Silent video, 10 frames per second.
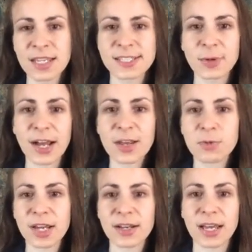So I
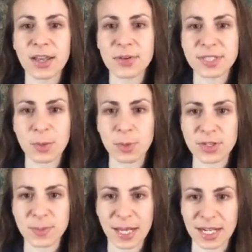run a
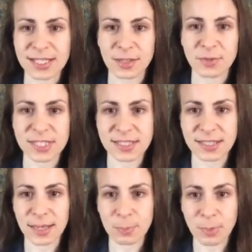low-temperature magnetic physics
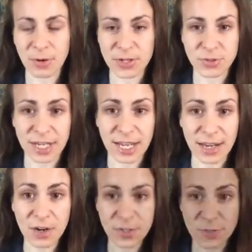laboratory
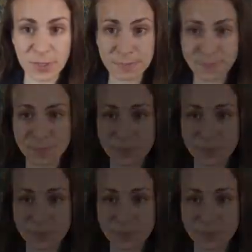in Oxford.